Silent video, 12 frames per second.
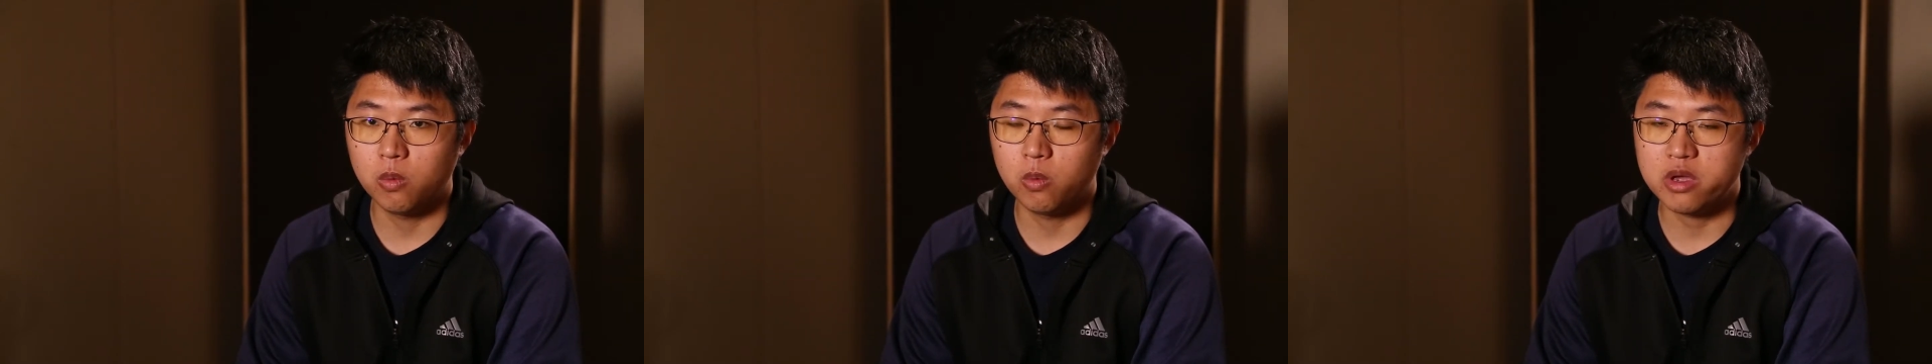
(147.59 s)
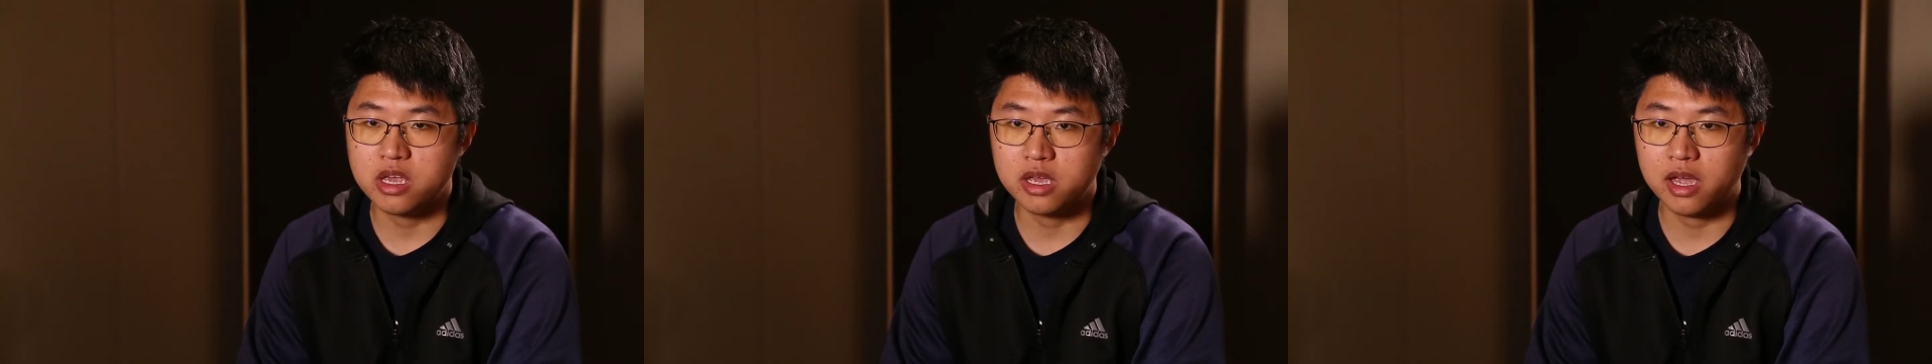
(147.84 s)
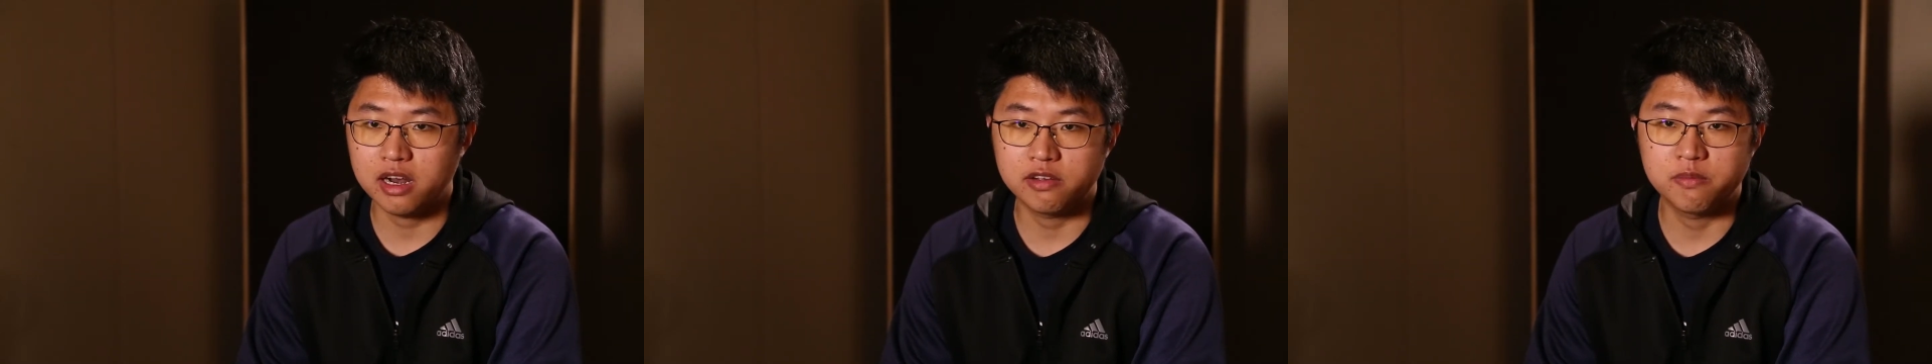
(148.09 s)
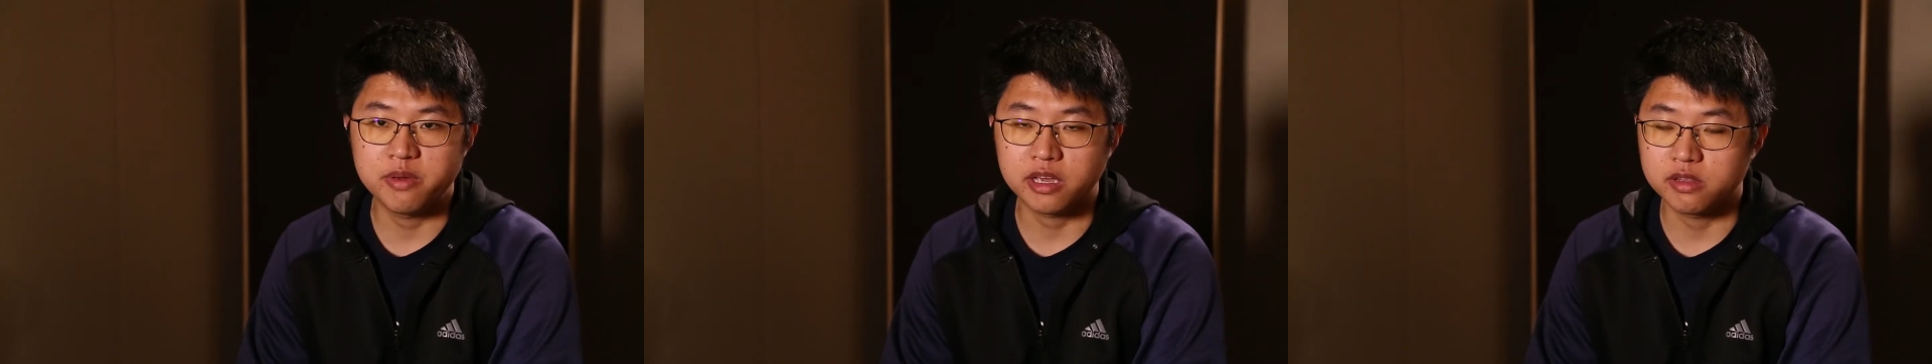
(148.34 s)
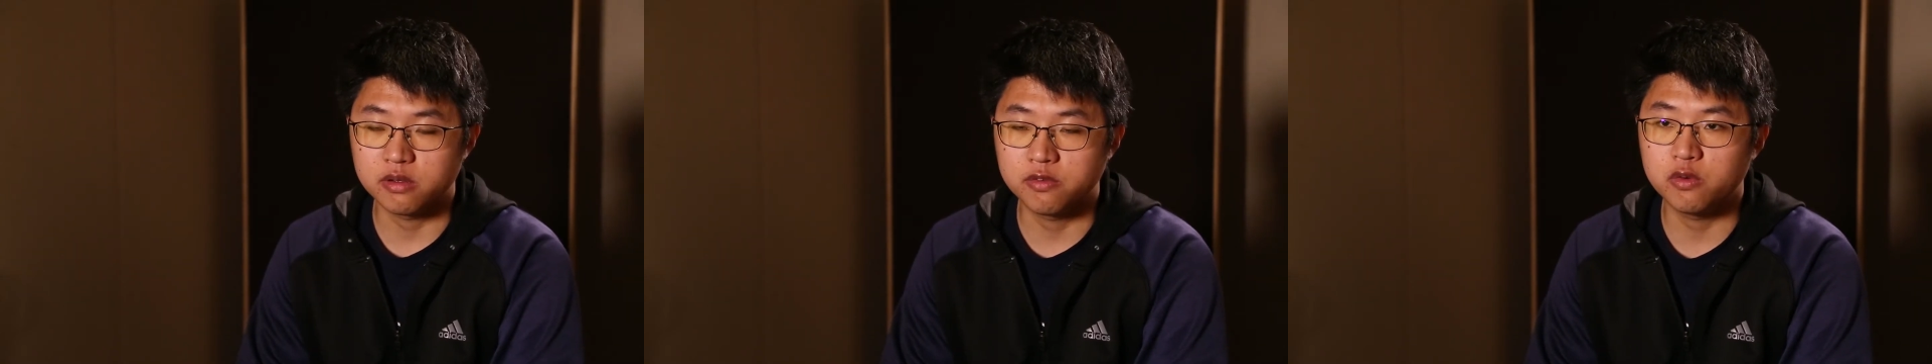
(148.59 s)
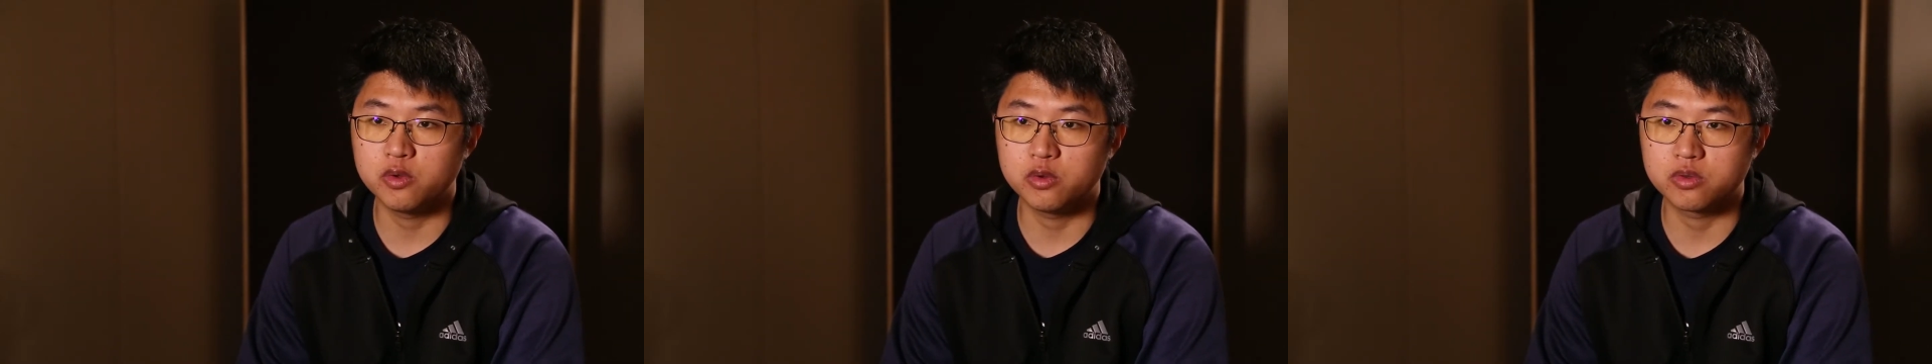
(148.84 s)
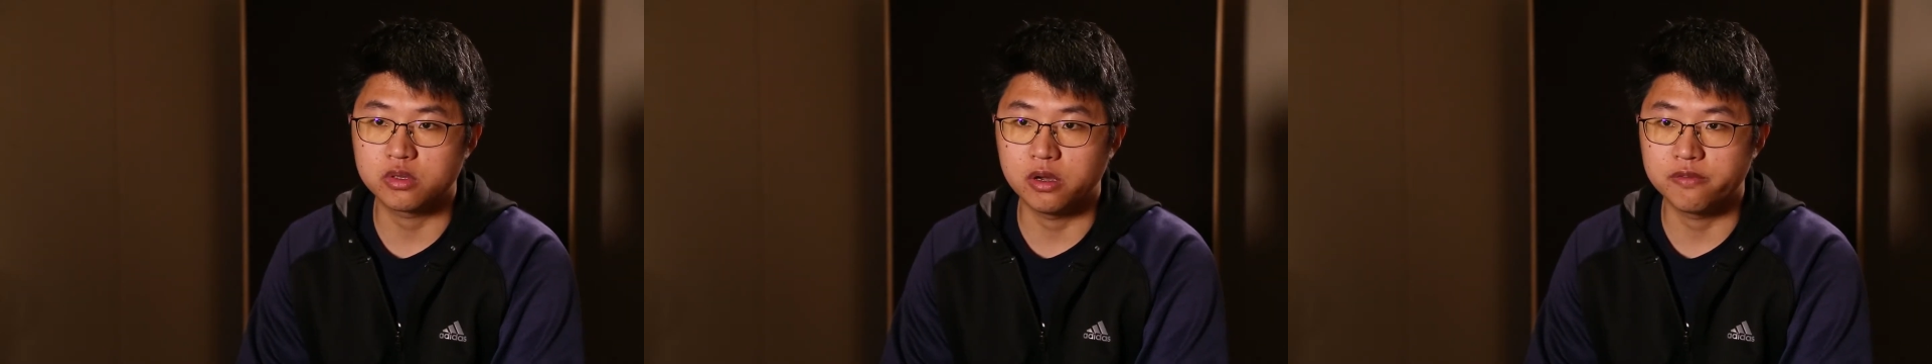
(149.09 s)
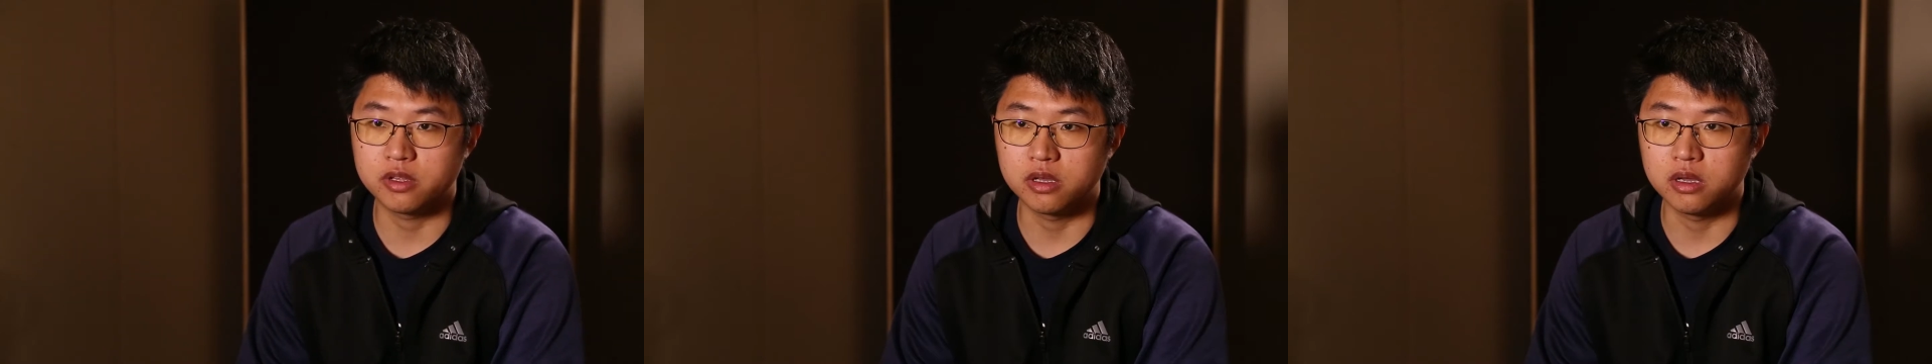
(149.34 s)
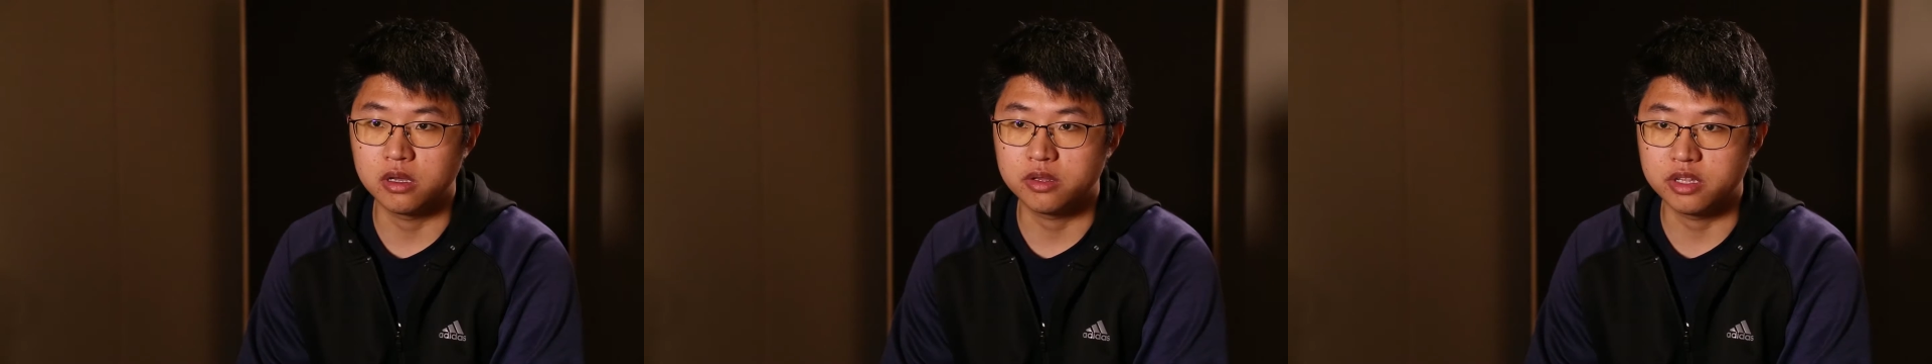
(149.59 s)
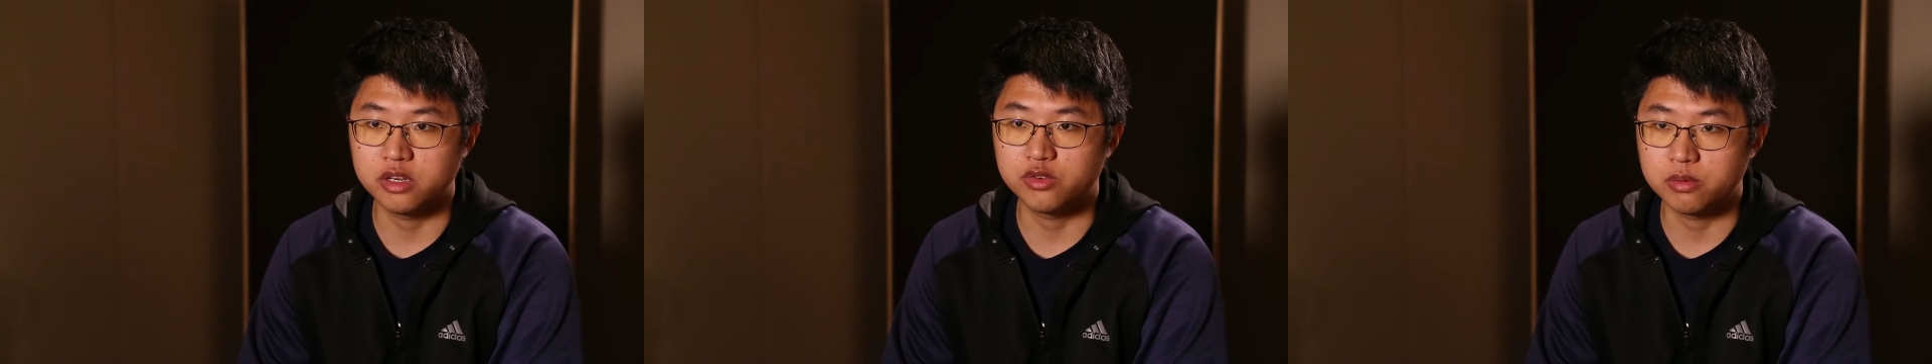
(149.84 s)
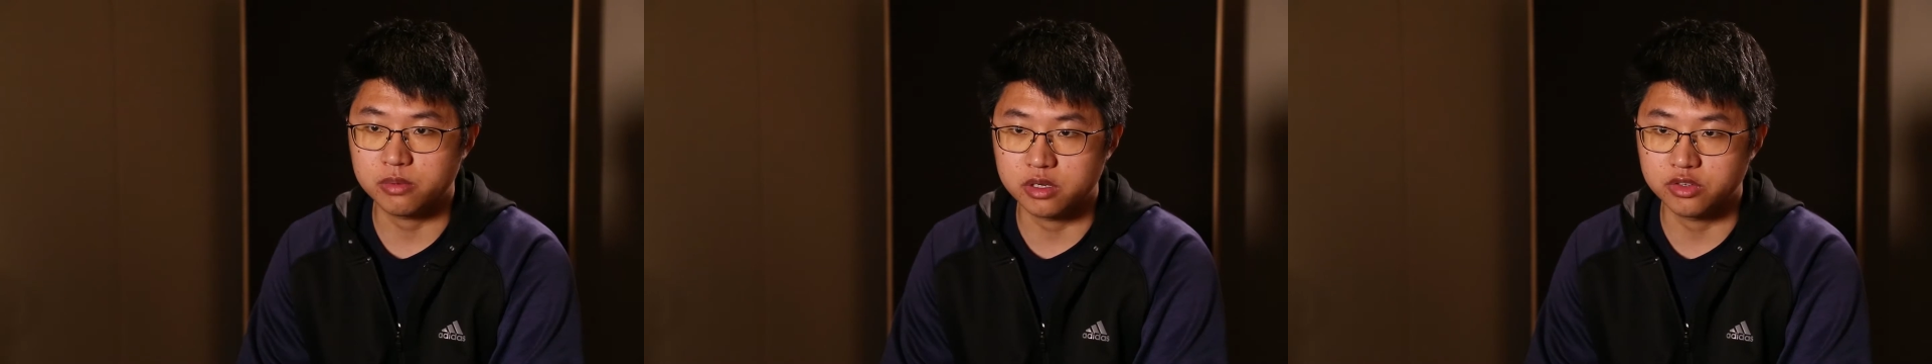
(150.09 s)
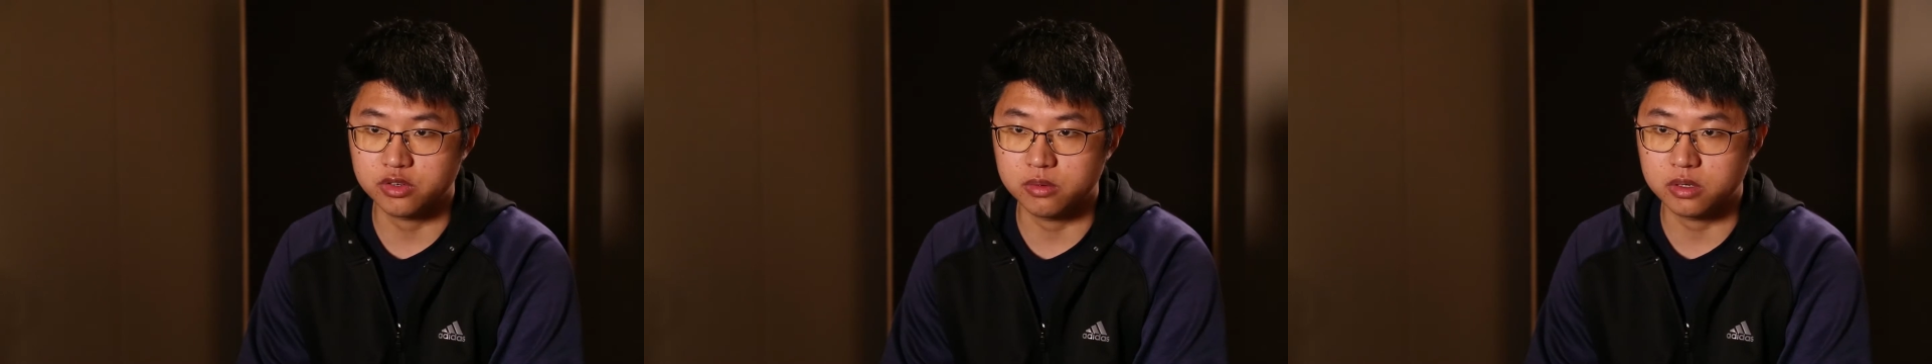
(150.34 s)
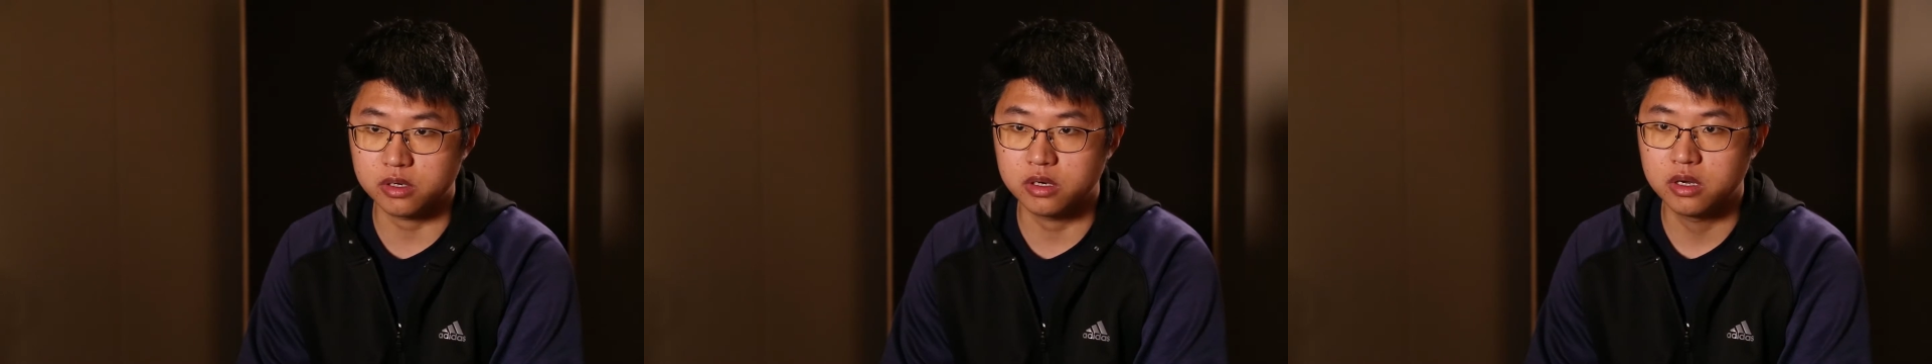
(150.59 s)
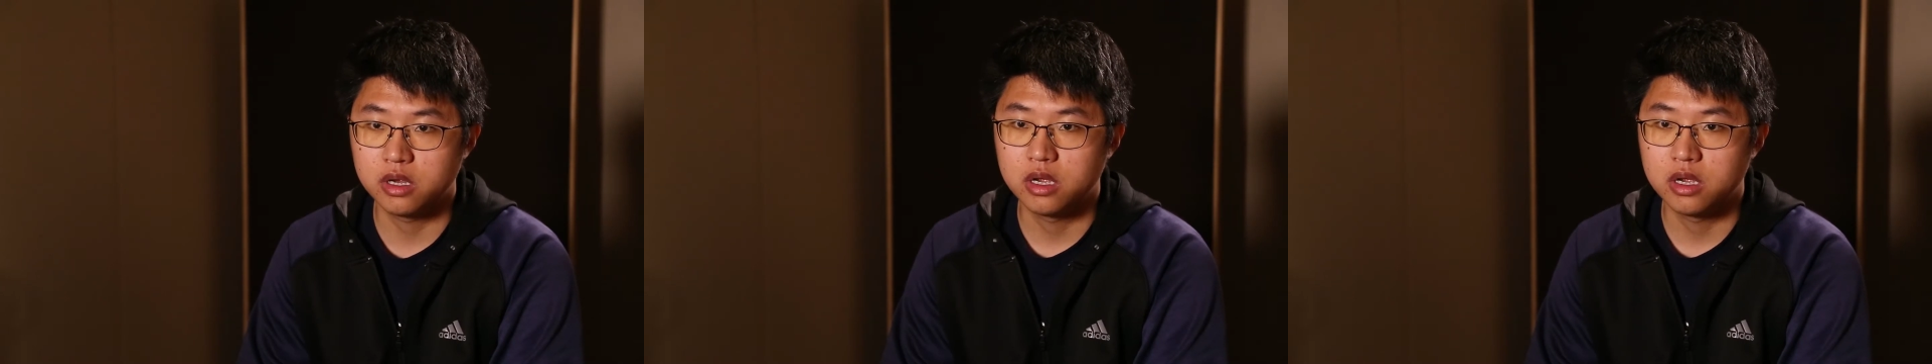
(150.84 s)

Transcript: we kind of make the full use of the Daydream controller,